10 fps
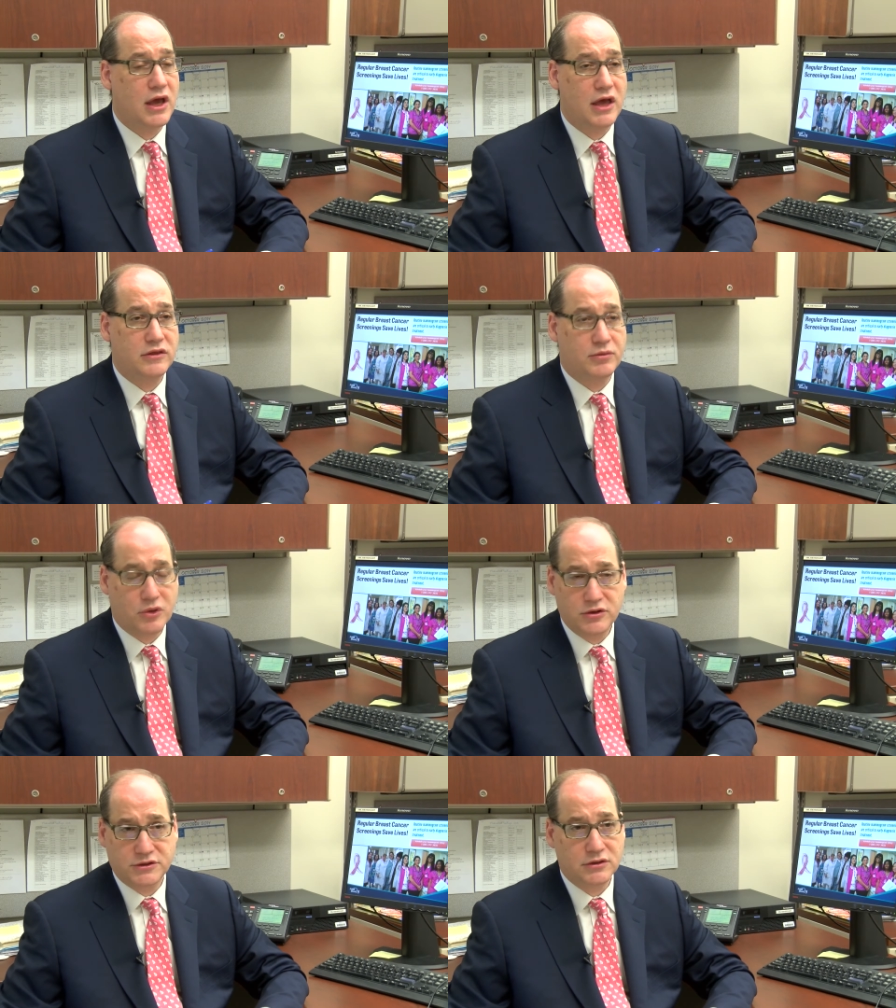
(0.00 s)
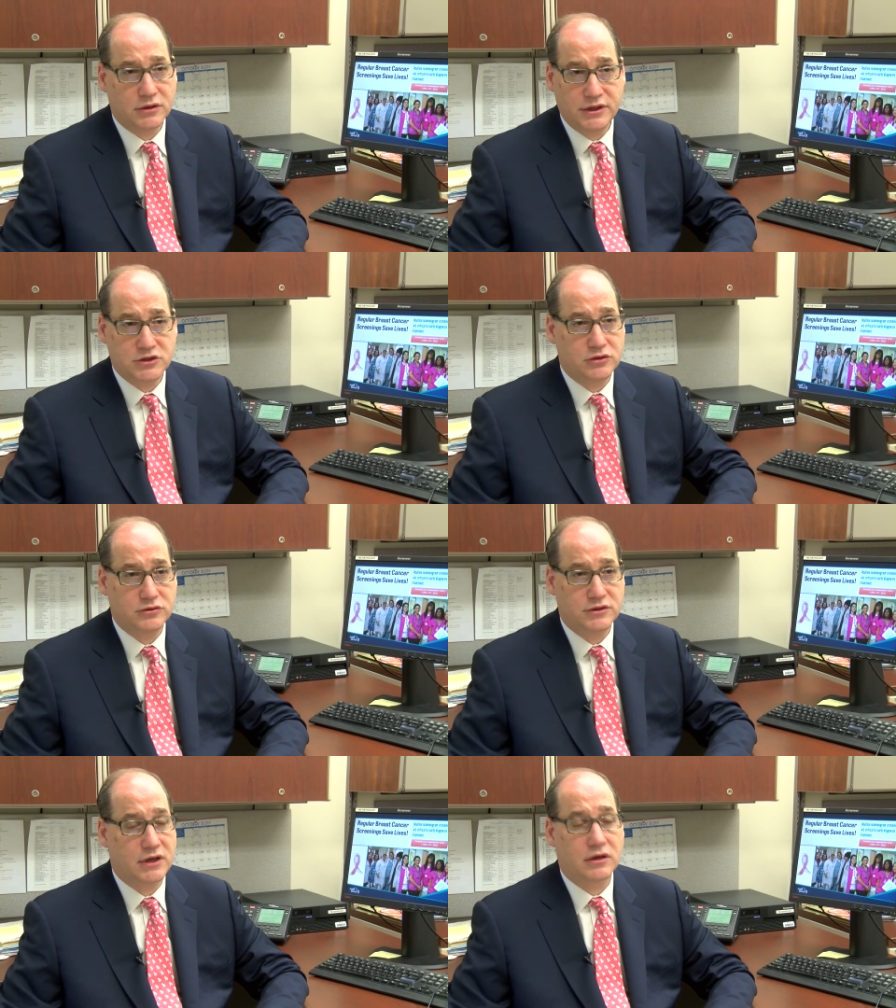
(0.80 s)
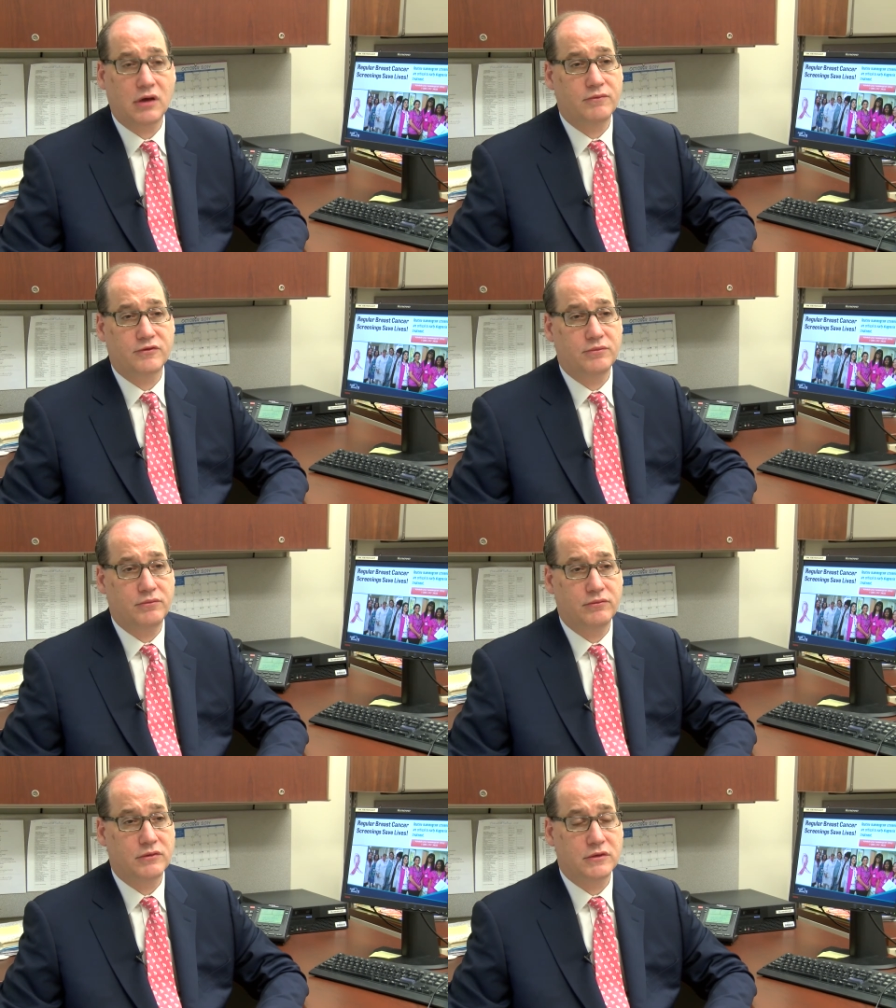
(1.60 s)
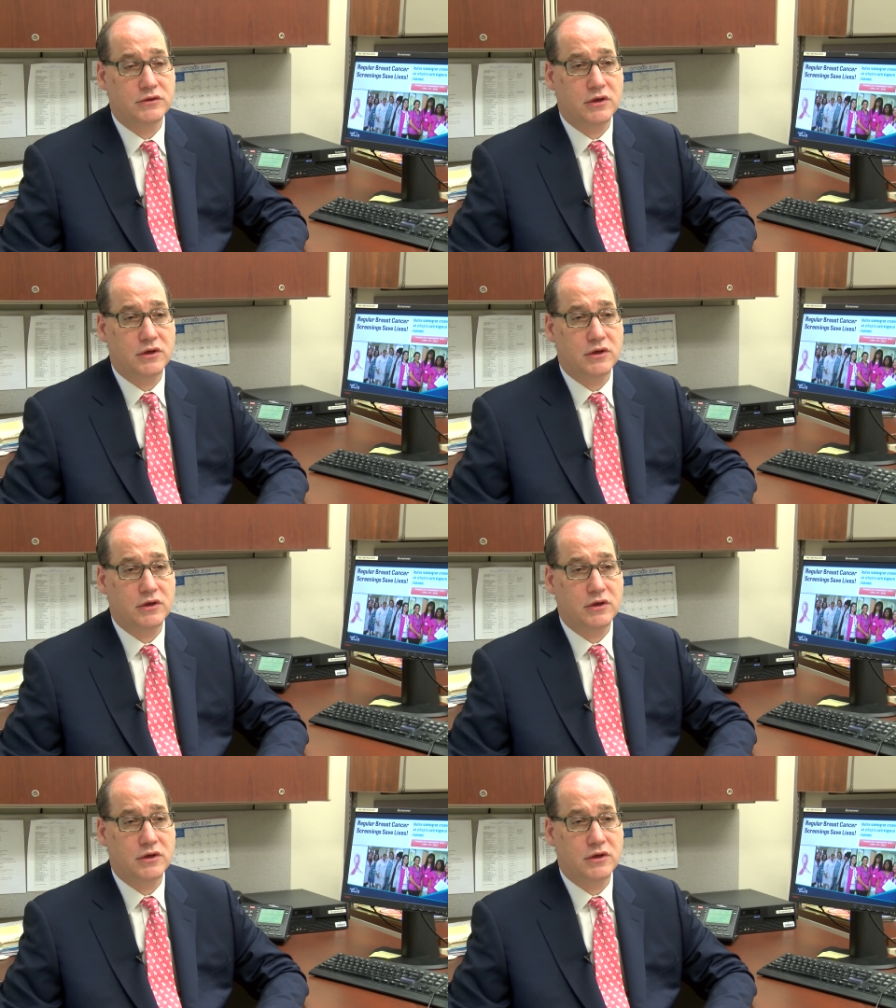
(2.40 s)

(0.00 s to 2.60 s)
and the personal issues that come from